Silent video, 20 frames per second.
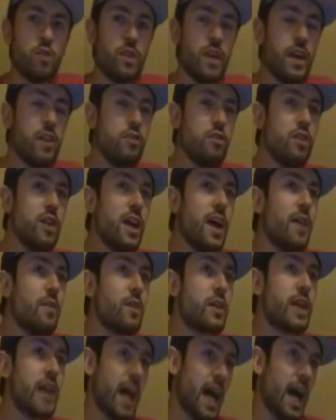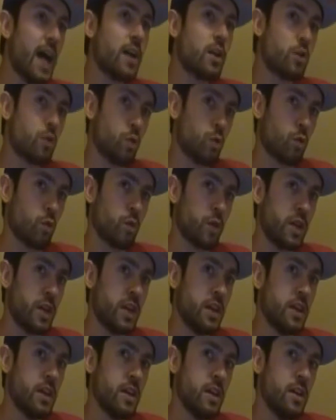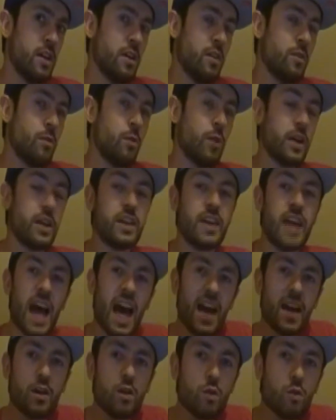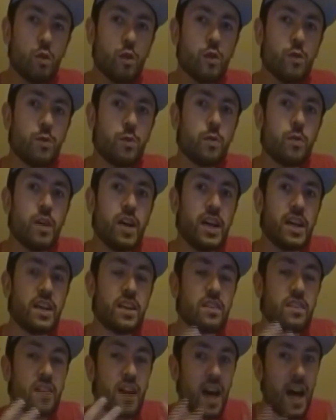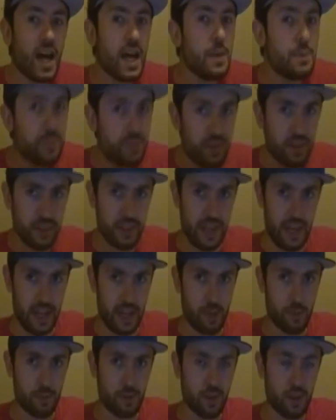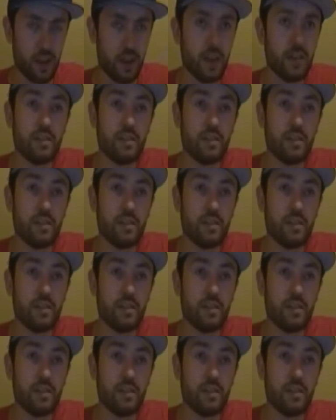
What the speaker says: they should have a category, like, categories for, like, types of games.